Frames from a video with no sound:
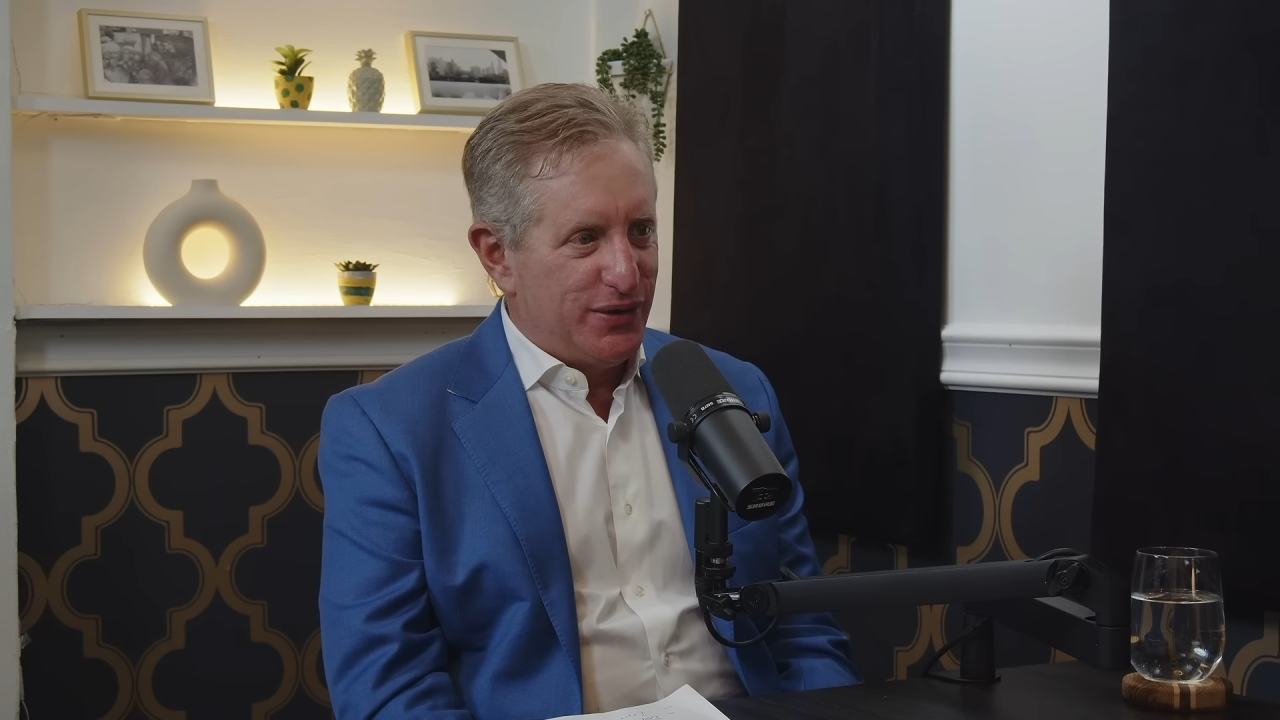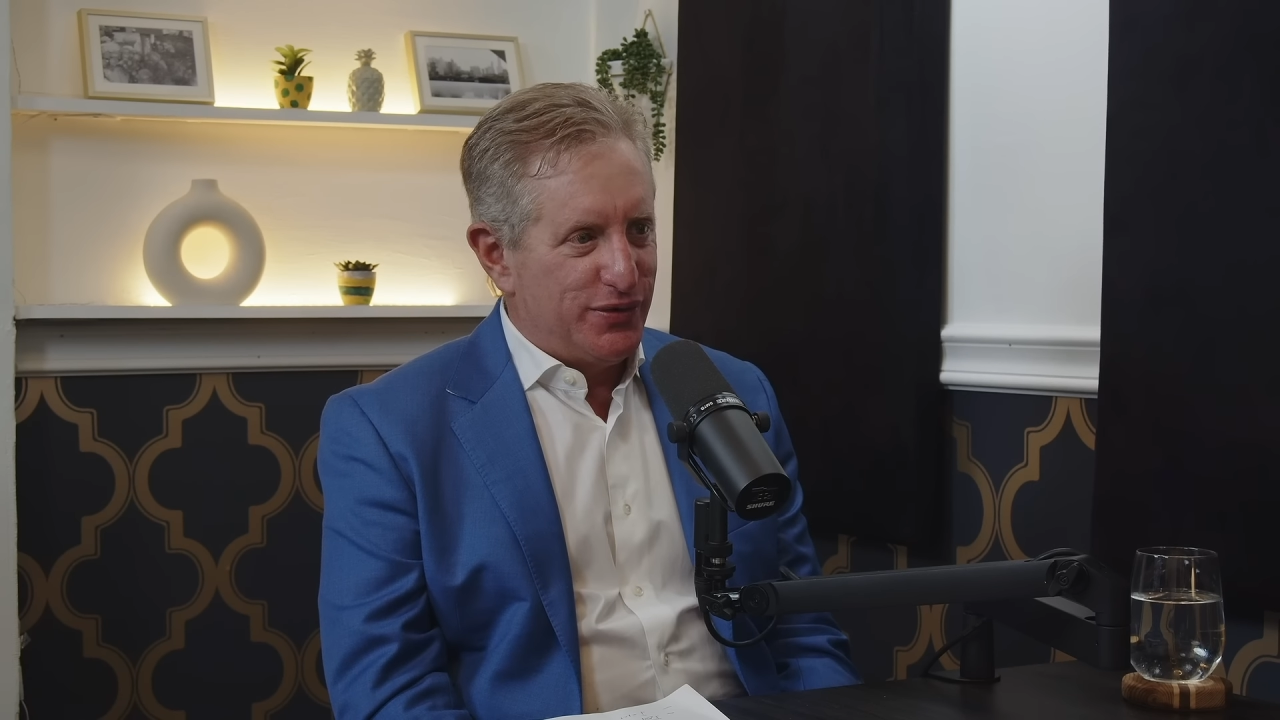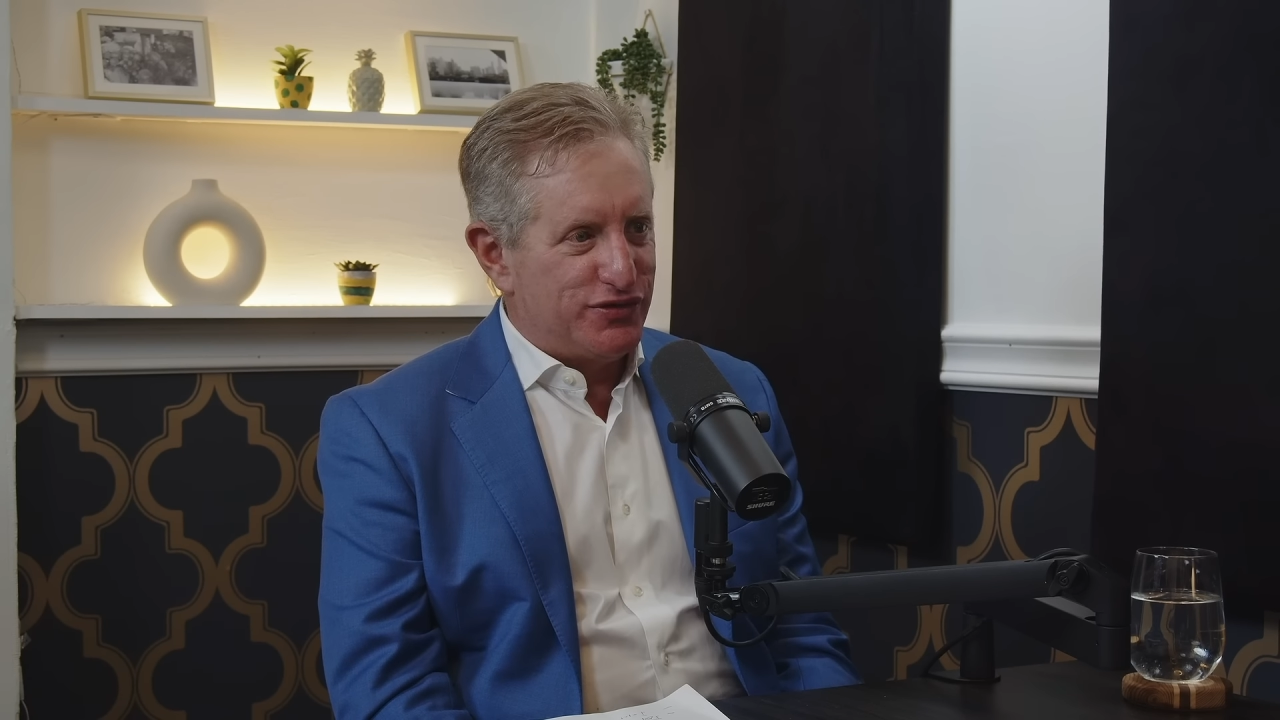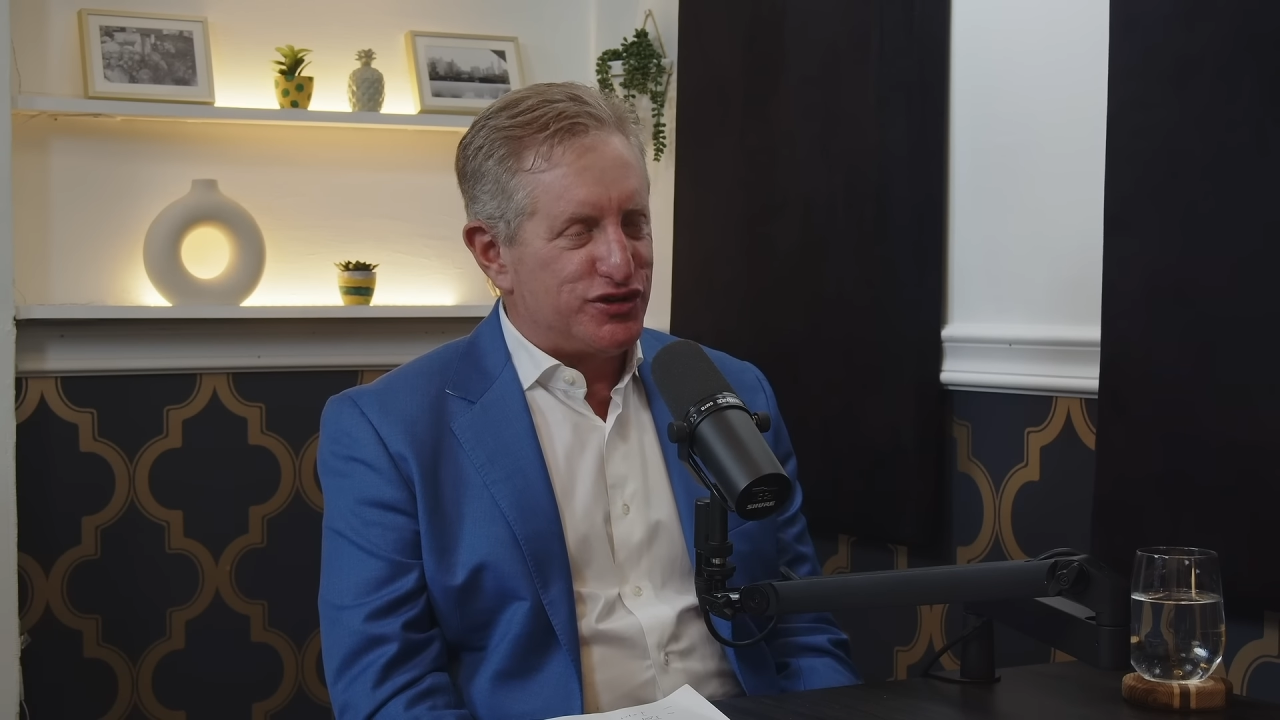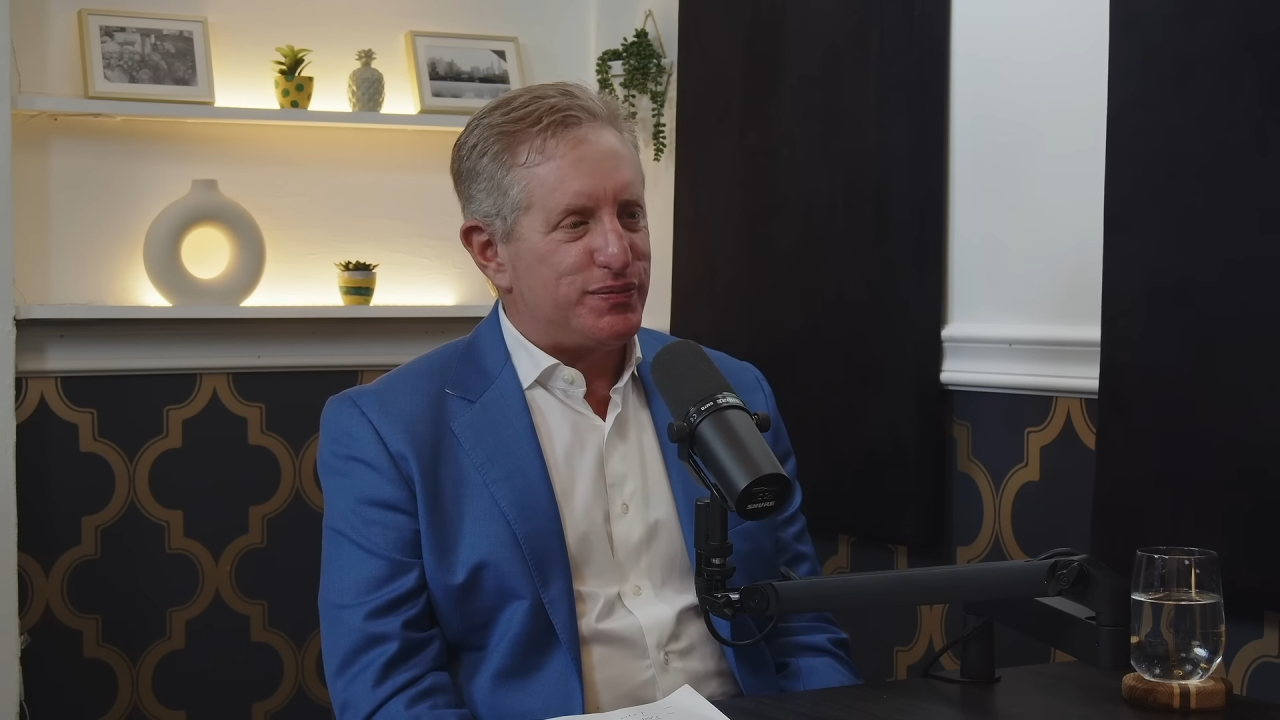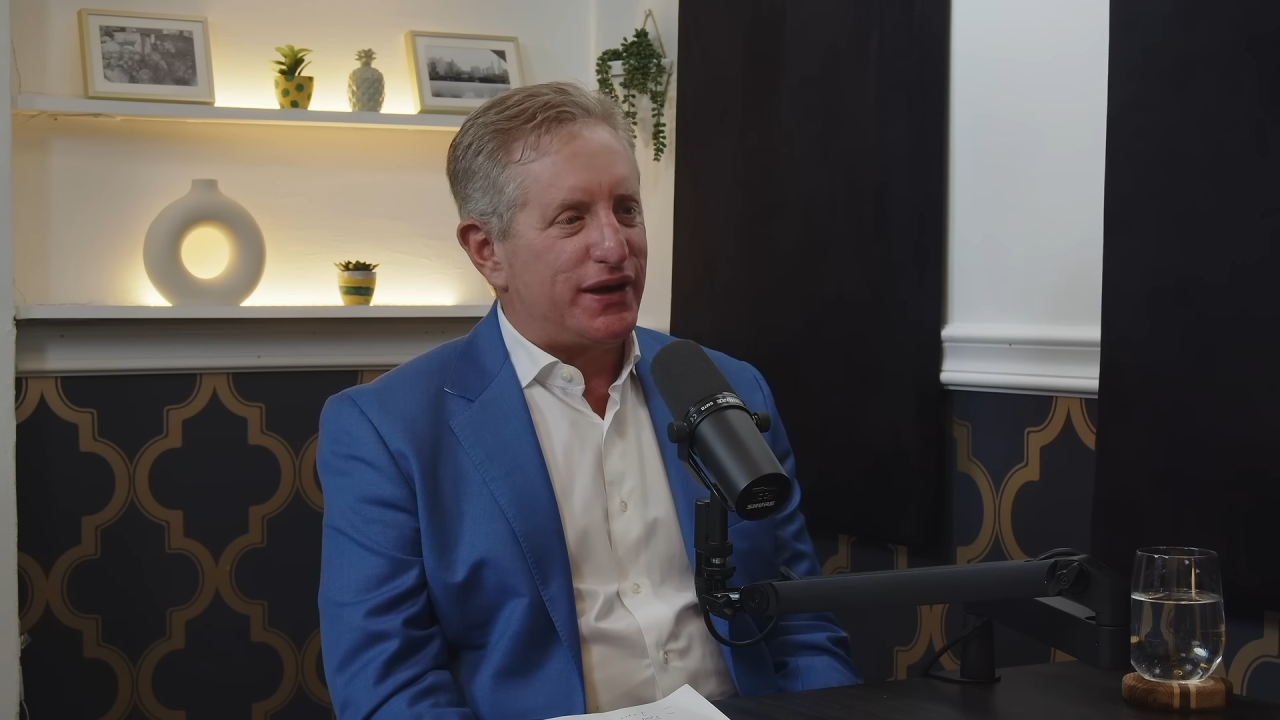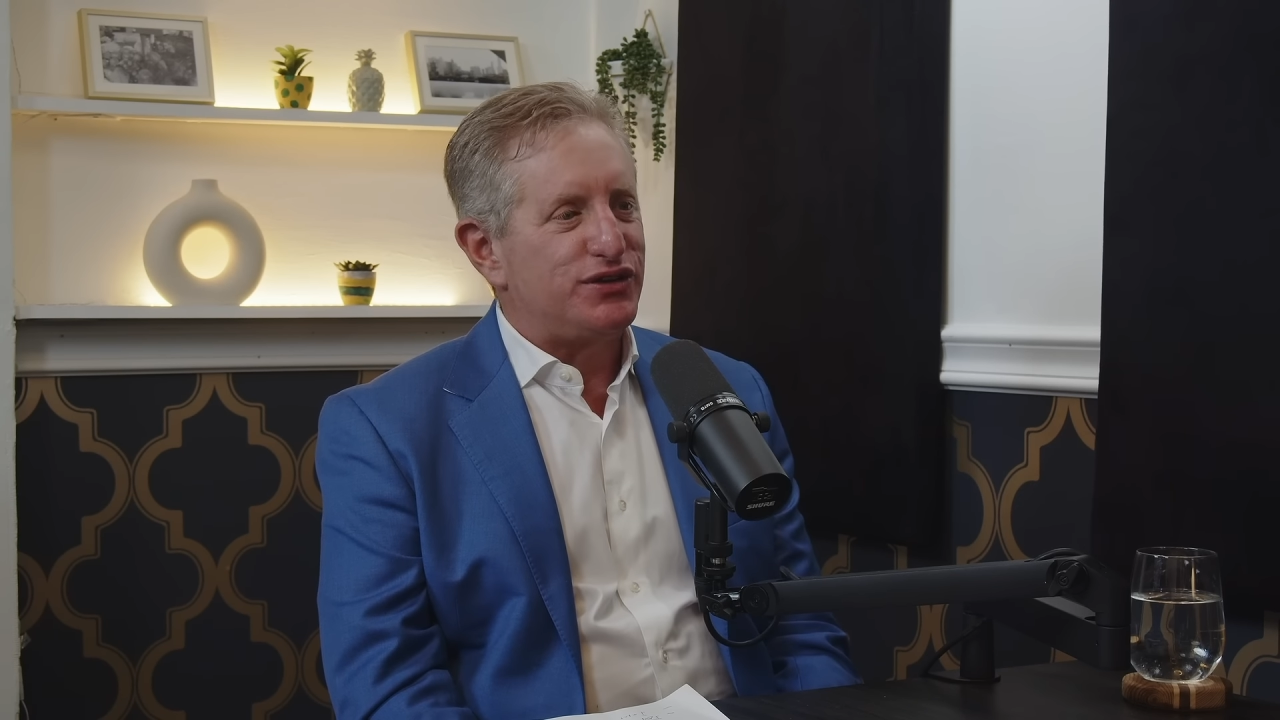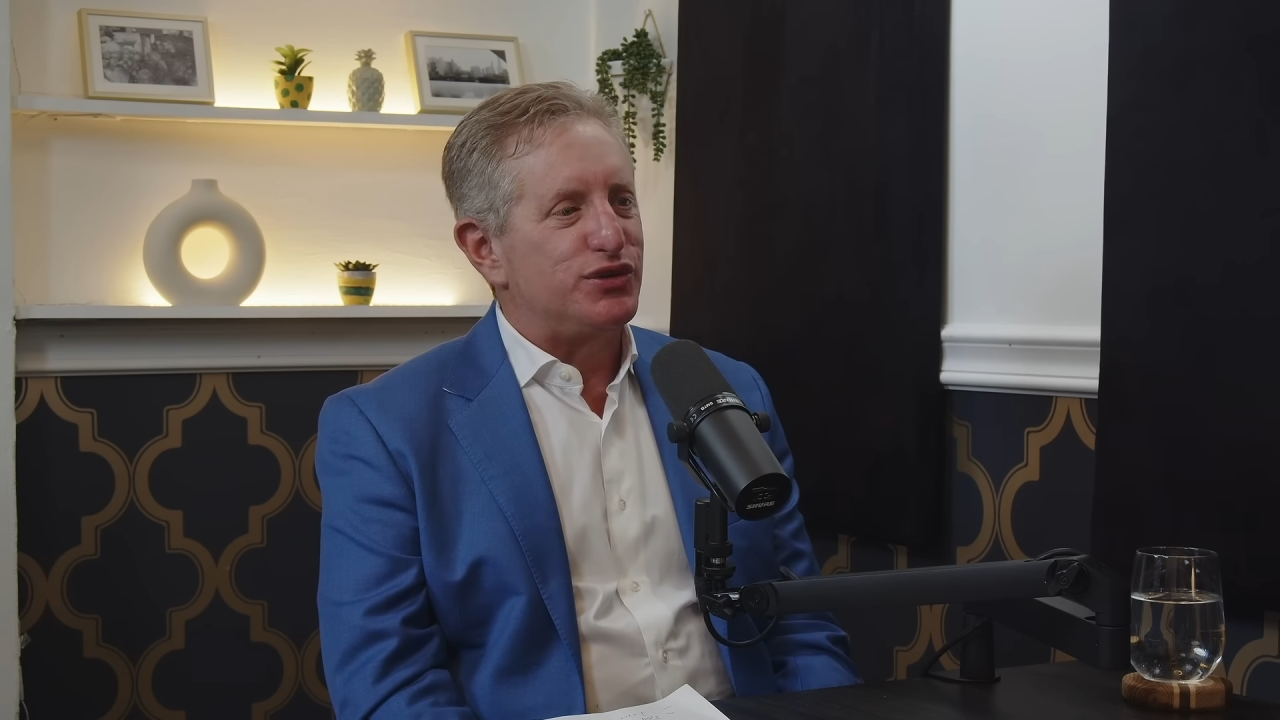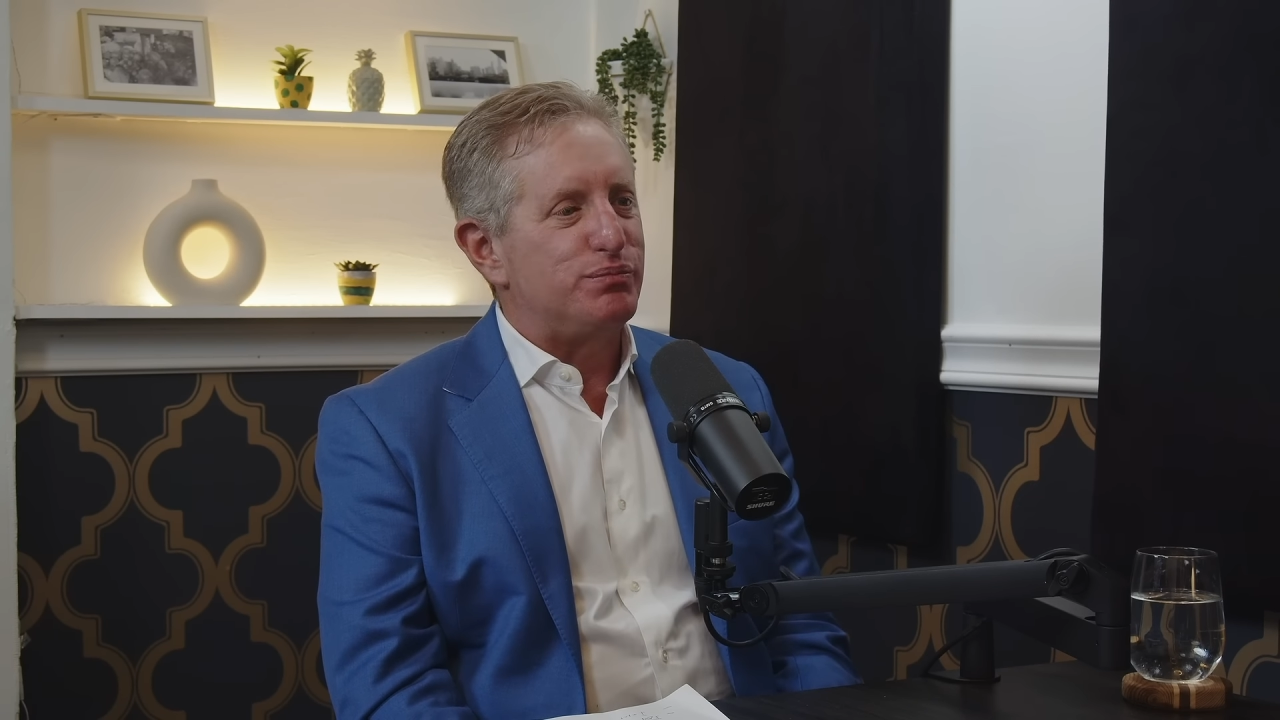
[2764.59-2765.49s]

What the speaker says: with respect to